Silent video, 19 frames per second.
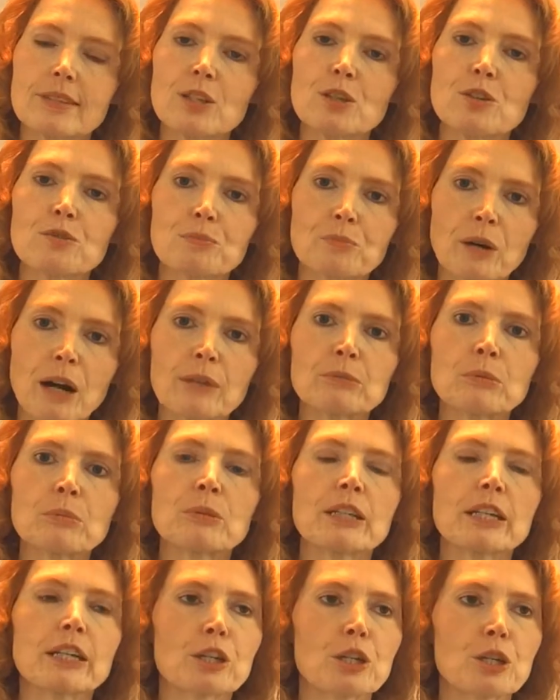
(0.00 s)
you've
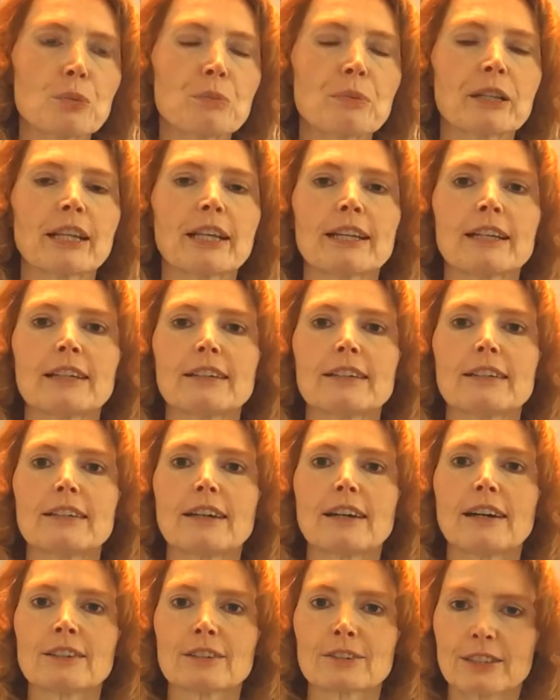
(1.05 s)
probably accumulated
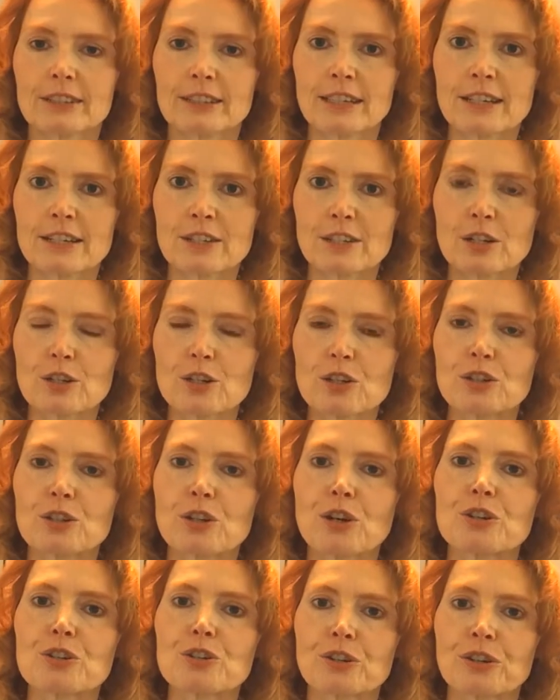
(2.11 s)
other things that just
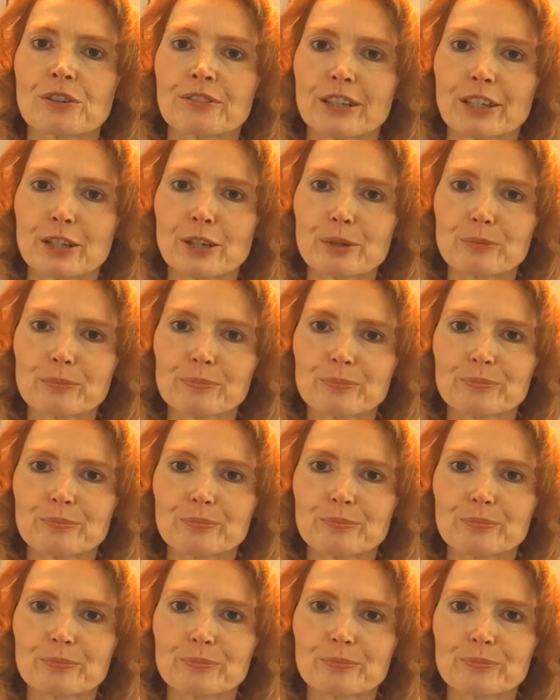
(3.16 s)
aren't serving you.